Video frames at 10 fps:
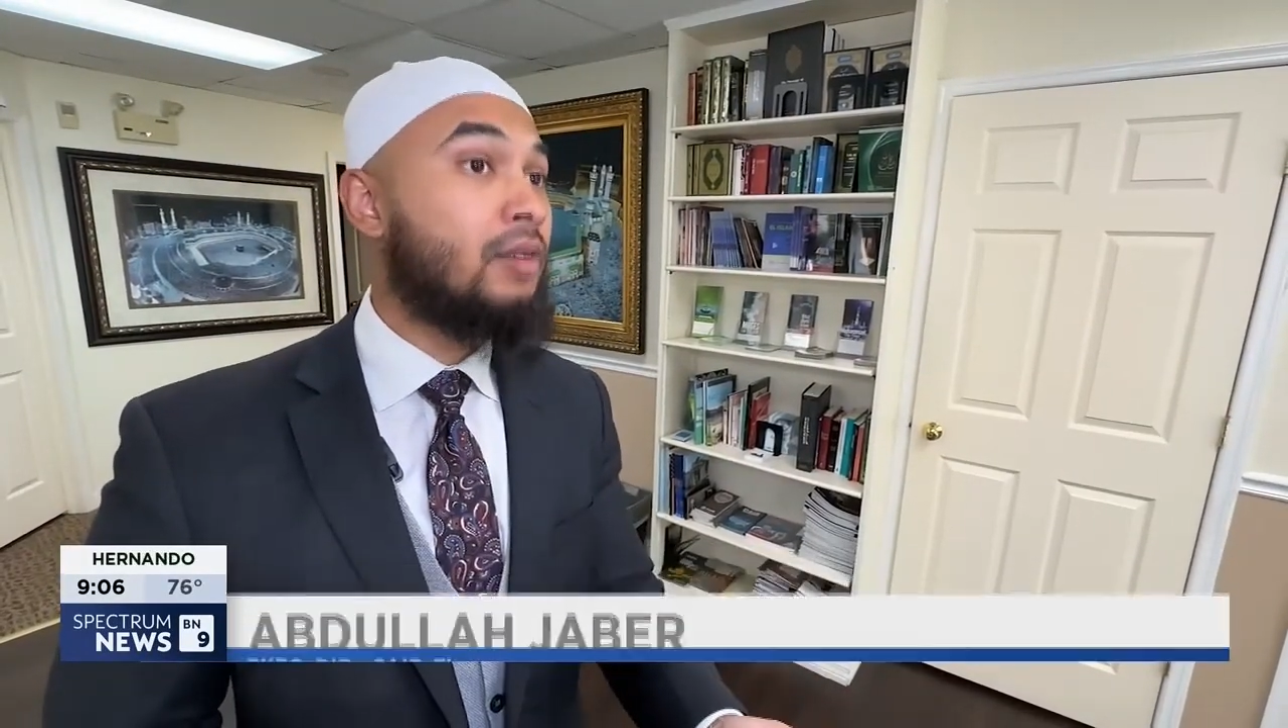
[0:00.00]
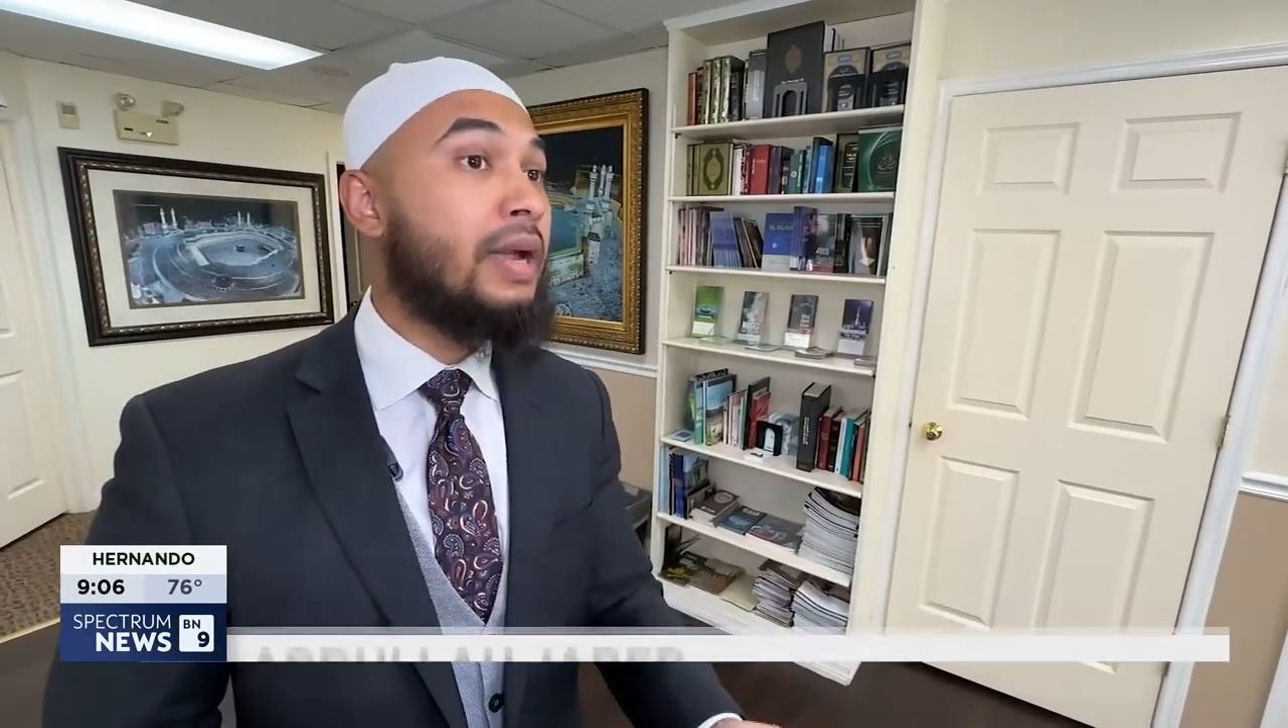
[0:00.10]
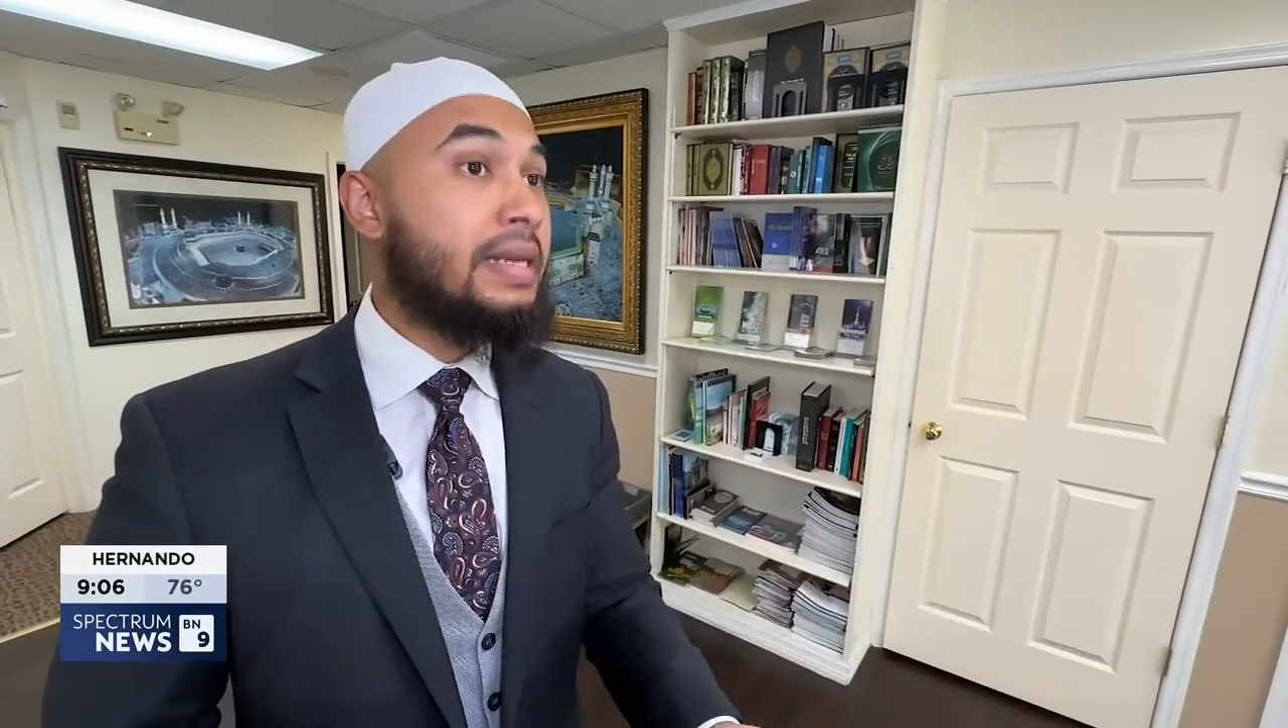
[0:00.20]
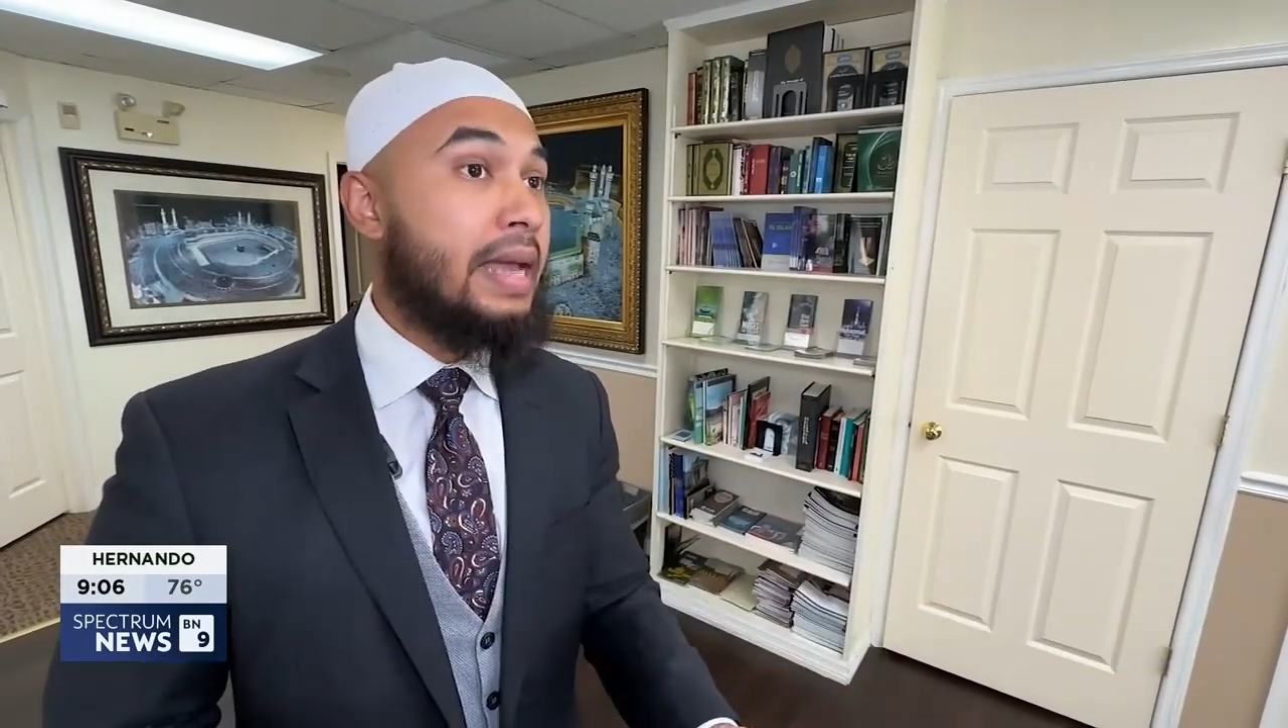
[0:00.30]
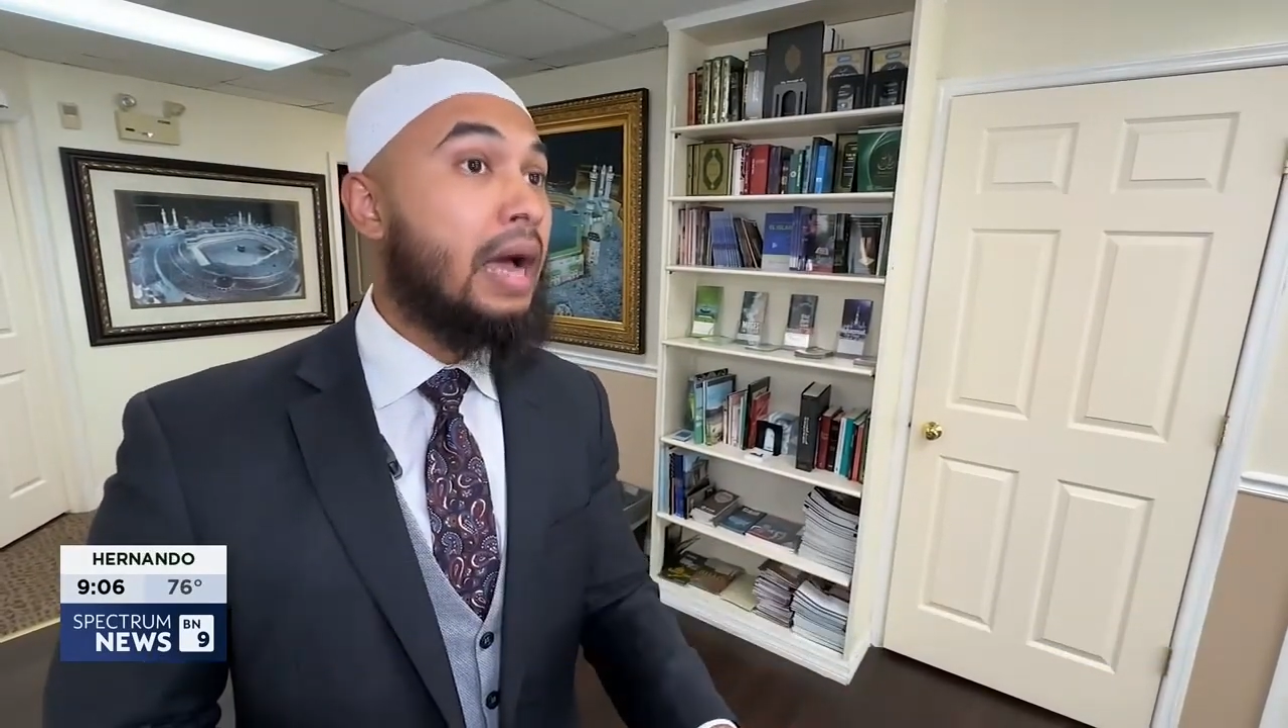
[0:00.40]

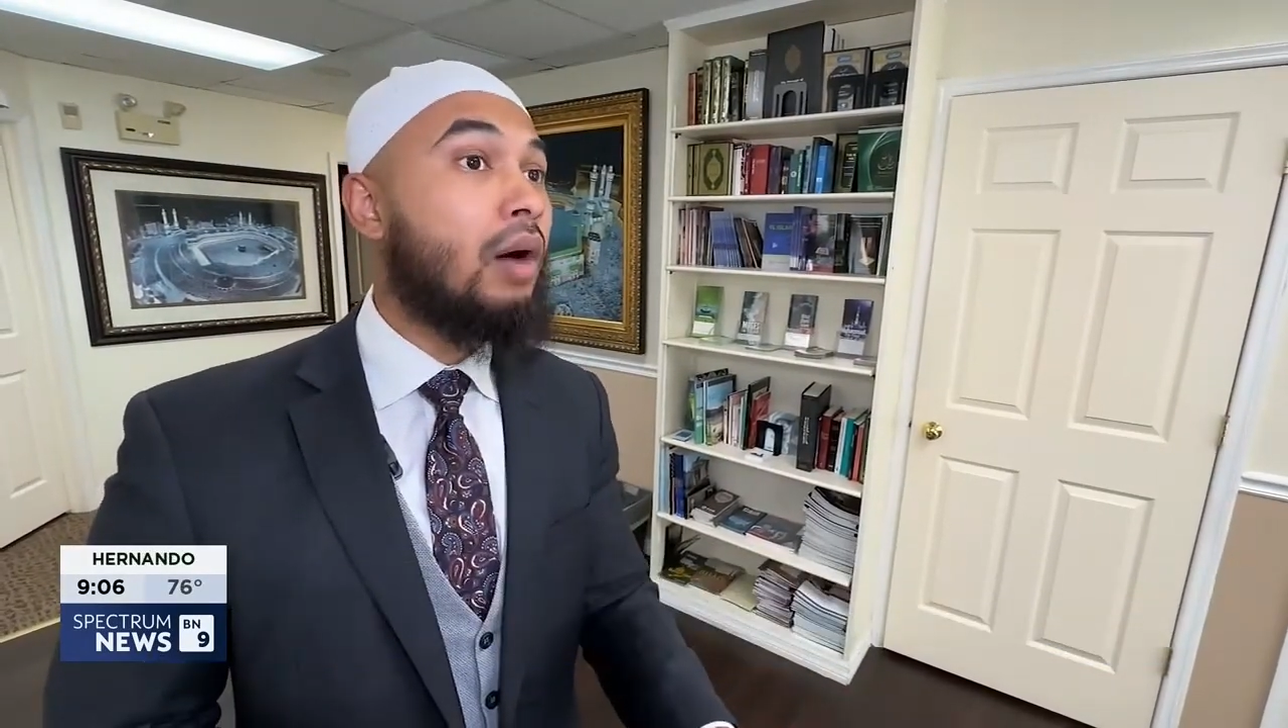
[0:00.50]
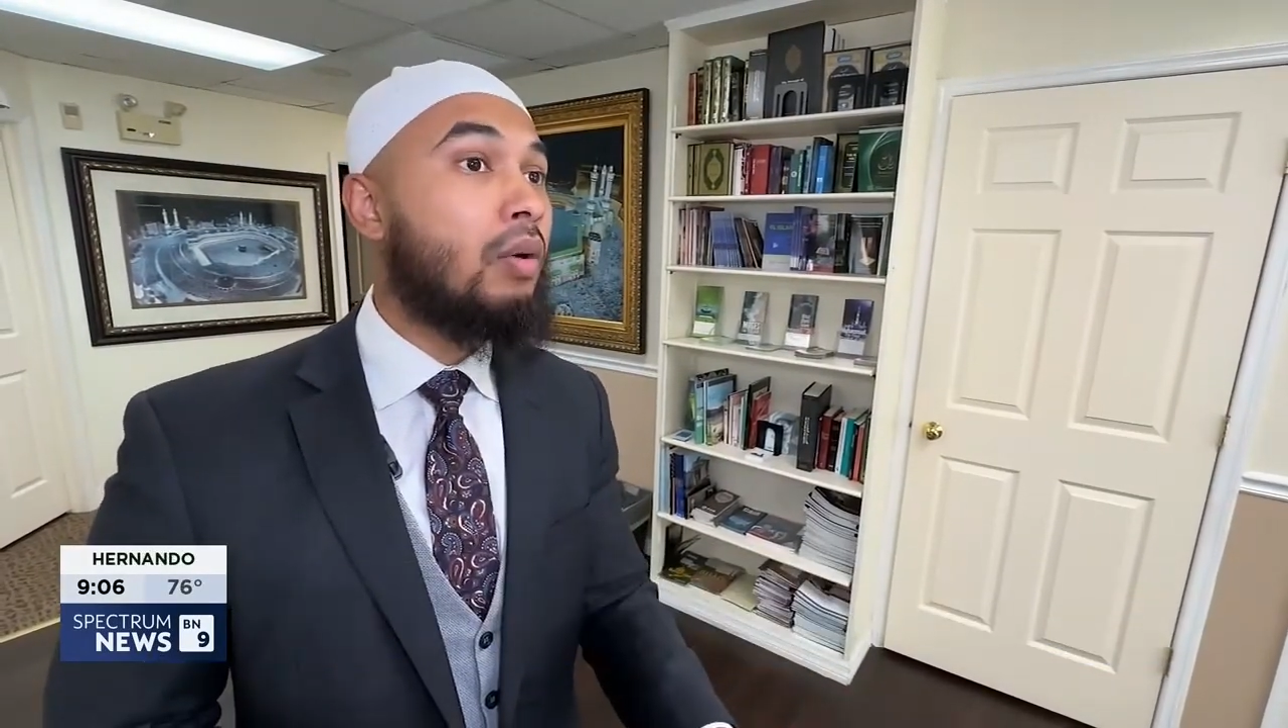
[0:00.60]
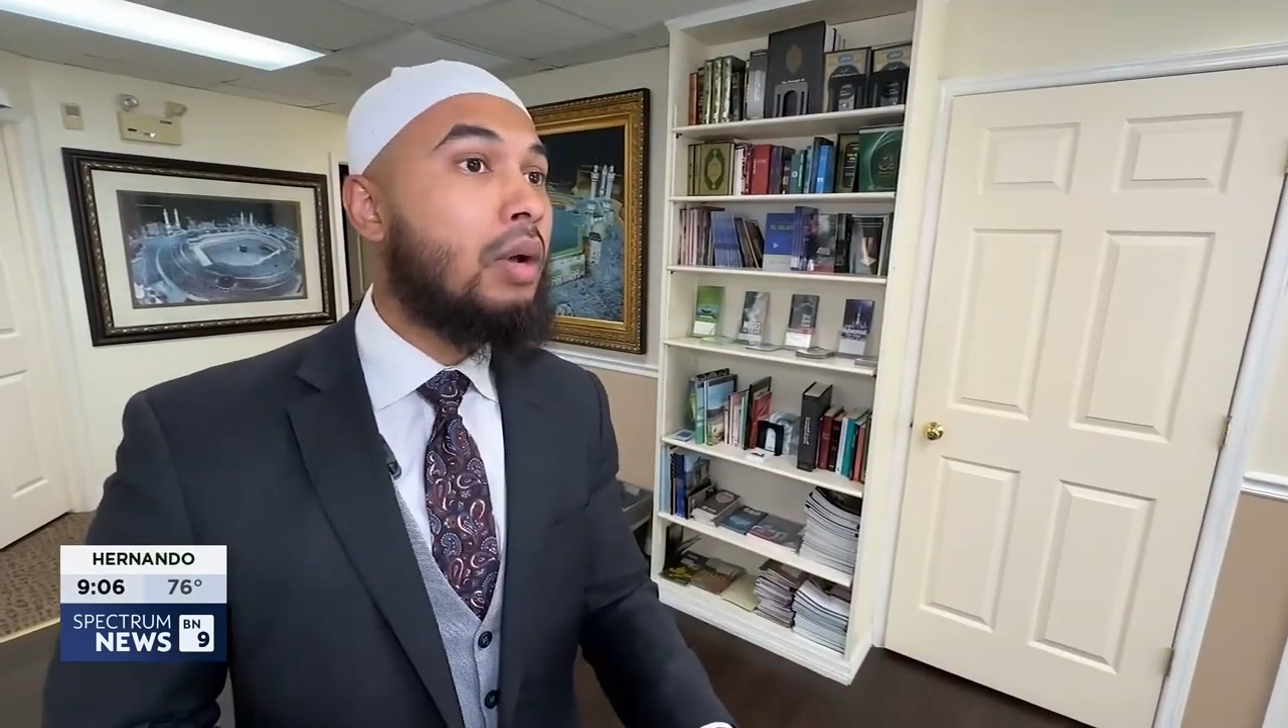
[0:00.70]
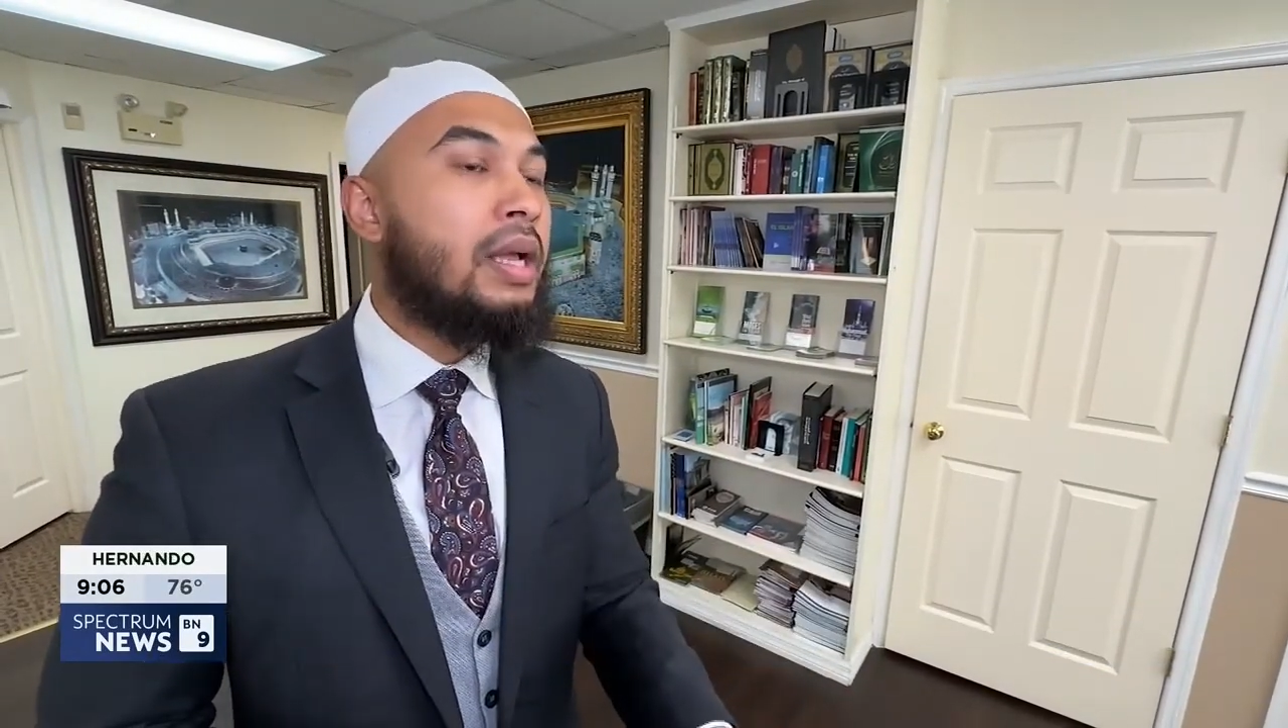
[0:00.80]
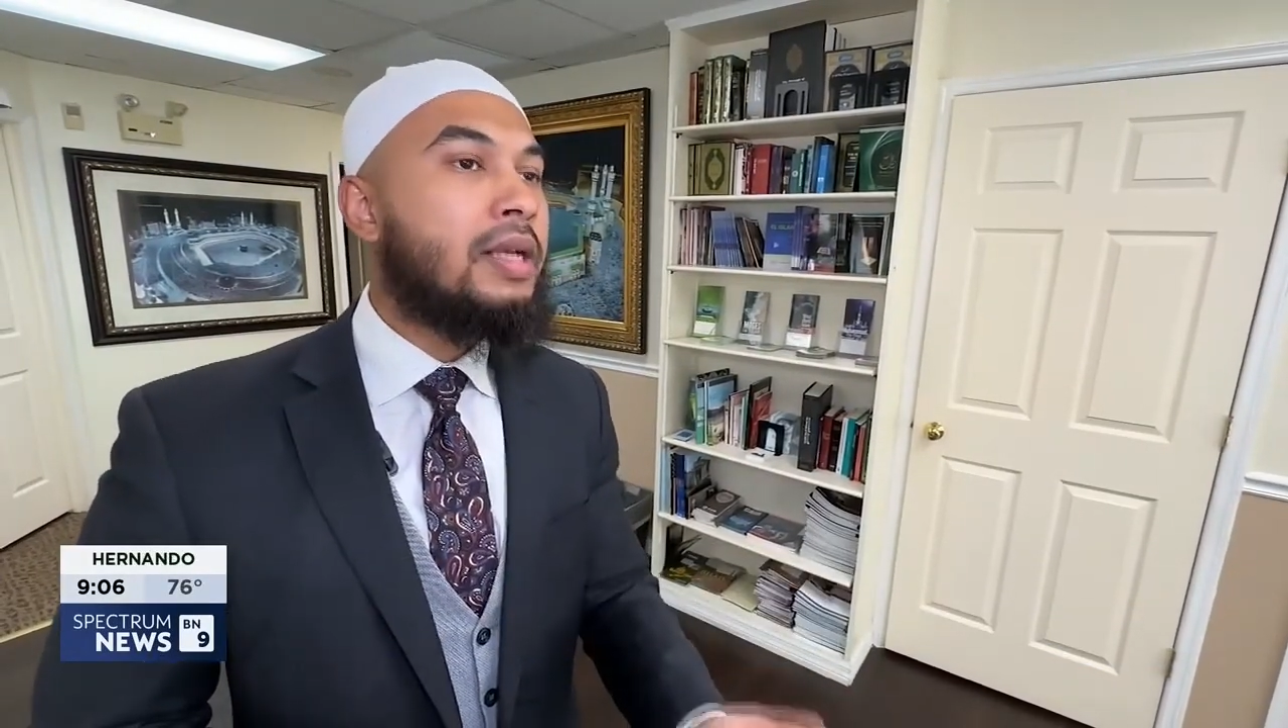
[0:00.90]
right now.